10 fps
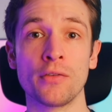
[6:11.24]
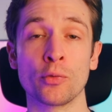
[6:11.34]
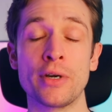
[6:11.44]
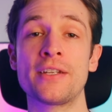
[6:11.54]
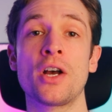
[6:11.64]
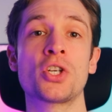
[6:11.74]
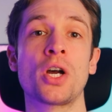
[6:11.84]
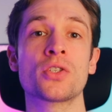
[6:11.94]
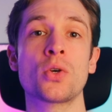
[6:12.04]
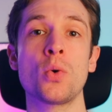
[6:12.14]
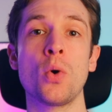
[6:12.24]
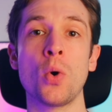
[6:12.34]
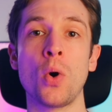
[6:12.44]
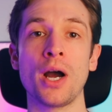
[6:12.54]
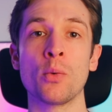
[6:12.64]
of a research article,
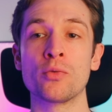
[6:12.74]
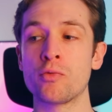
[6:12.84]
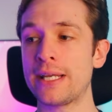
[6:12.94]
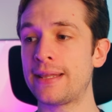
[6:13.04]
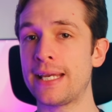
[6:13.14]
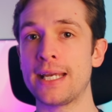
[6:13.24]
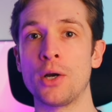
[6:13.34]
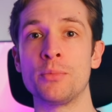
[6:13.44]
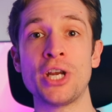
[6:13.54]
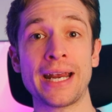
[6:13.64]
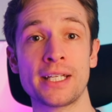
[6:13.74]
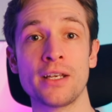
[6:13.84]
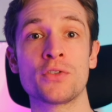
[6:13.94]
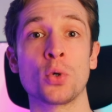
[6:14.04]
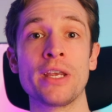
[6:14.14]
or I would read the
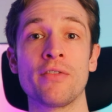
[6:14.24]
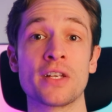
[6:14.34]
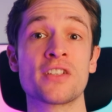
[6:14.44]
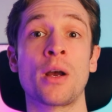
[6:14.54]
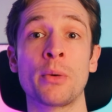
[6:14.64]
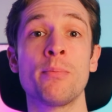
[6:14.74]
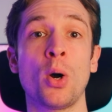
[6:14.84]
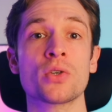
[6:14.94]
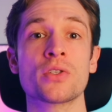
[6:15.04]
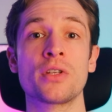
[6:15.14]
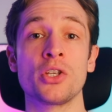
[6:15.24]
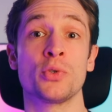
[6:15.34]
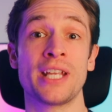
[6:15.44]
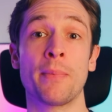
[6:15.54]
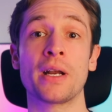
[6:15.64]
objectives or even the summary box that you
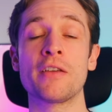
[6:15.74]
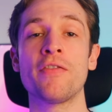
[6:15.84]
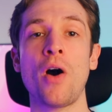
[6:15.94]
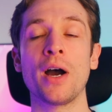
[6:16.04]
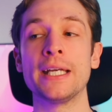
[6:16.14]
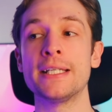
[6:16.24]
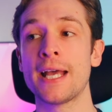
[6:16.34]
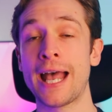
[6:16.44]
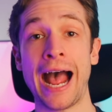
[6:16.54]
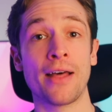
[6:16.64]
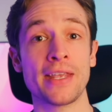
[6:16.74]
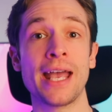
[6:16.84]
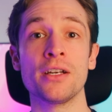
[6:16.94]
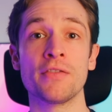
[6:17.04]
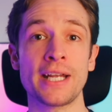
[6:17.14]
typically find at the
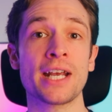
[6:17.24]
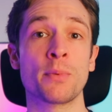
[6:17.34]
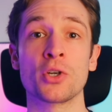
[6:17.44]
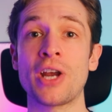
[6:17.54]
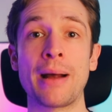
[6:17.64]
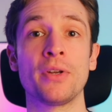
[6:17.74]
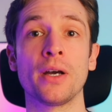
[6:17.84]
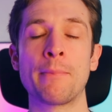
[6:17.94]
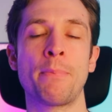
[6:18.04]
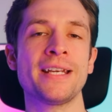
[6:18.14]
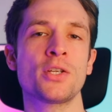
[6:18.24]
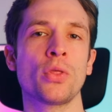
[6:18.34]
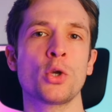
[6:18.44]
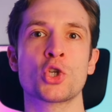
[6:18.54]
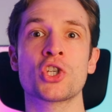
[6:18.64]
end of a textbook chapter. And based
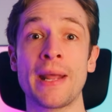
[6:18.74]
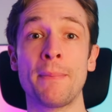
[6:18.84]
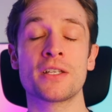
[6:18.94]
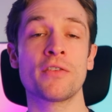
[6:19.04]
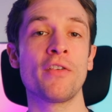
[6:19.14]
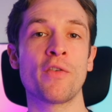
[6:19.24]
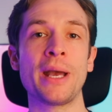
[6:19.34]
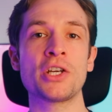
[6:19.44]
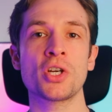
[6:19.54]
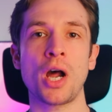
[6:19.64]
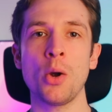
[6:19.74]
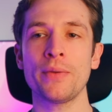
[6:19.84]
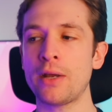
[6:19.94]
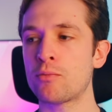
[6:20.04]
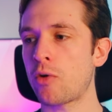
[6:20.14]
on those snippets of information, I
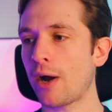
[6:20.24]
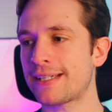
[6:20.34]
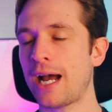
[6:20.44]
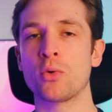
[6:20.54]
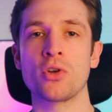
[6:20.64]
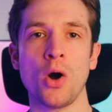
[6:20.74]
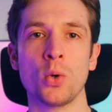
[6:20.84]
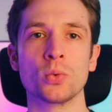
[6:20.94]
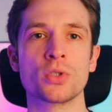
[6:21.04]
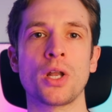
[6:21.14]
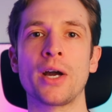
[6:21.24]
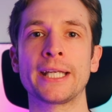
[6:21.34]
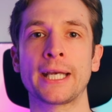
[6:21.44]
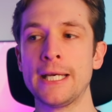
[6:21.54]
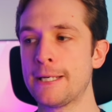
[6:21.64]
would then write out goals
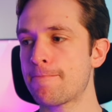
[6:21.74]
like